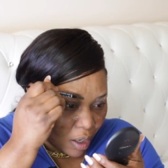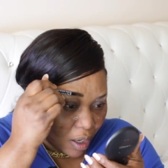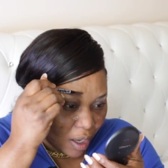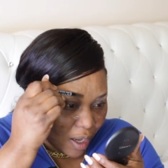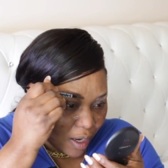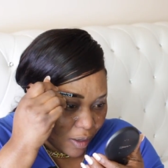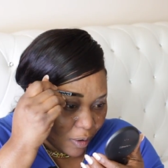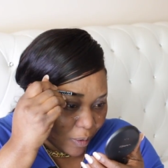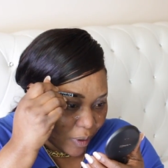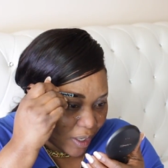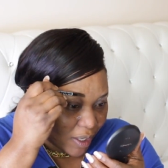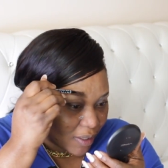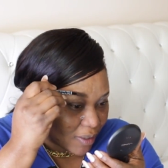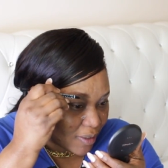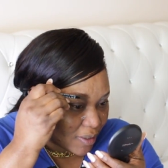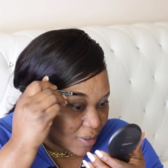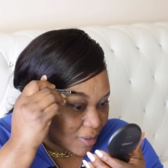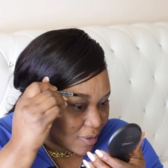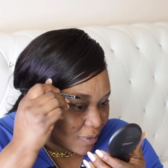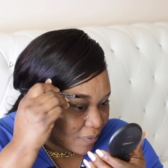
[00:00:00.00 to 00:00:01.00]

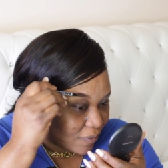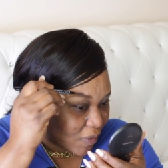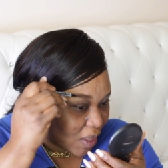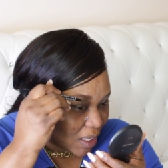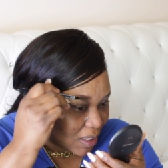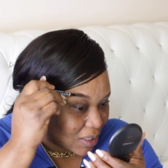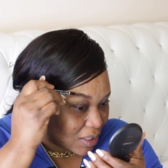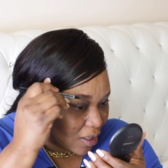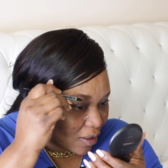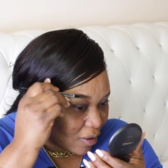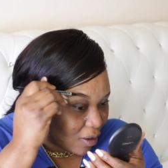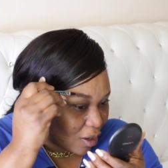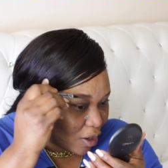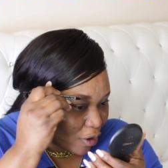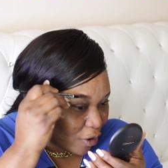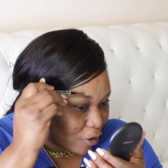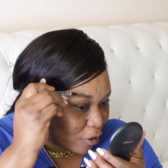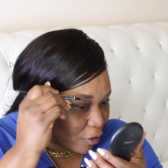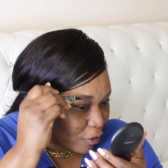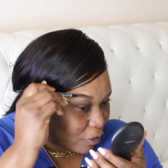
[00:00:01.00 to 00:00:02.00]
anyways, that's neither
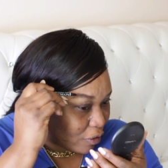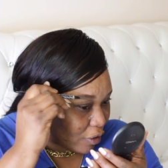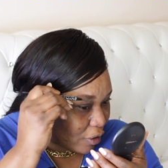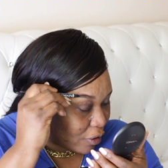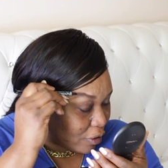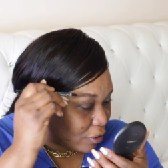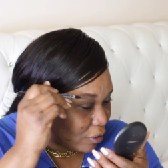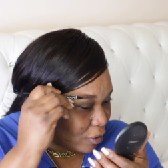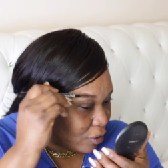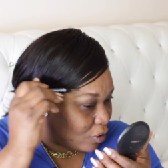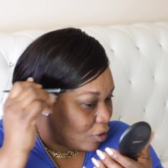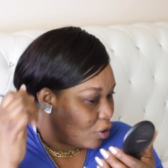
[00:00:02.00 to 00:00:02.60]
here nor there.